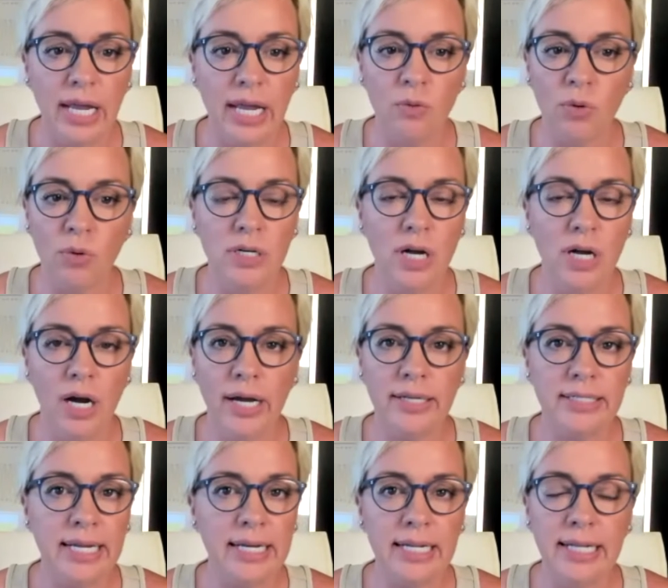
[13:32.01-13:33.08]
and we're
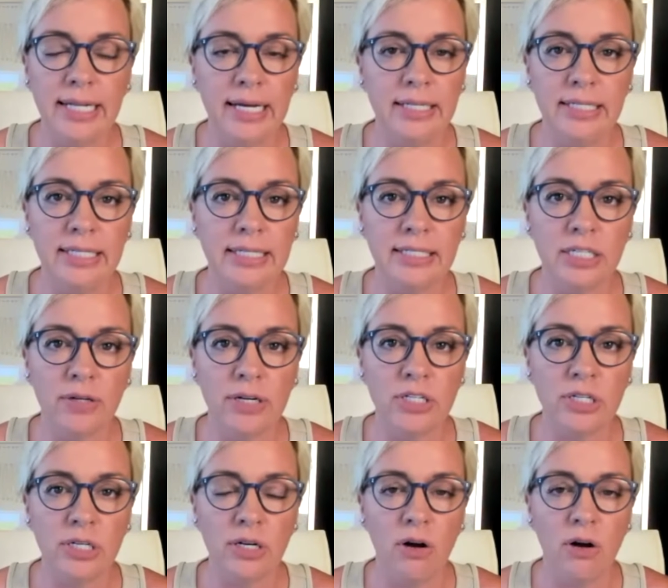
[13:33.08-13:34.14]
not taking that into
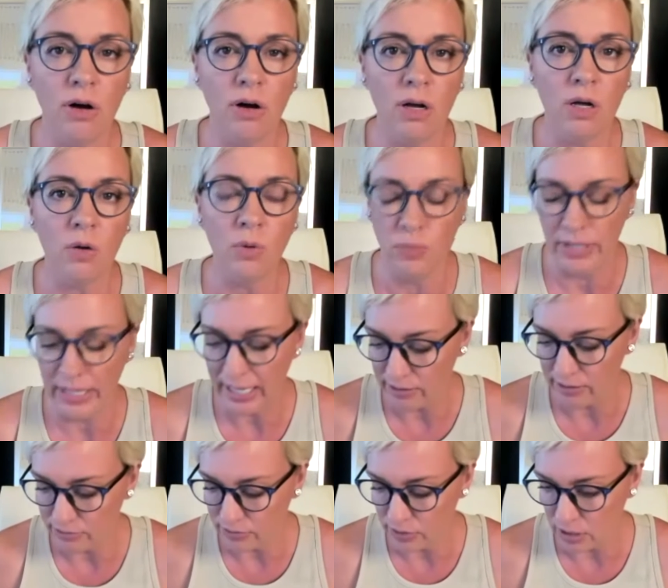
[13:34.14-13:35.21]
consideration at all when we have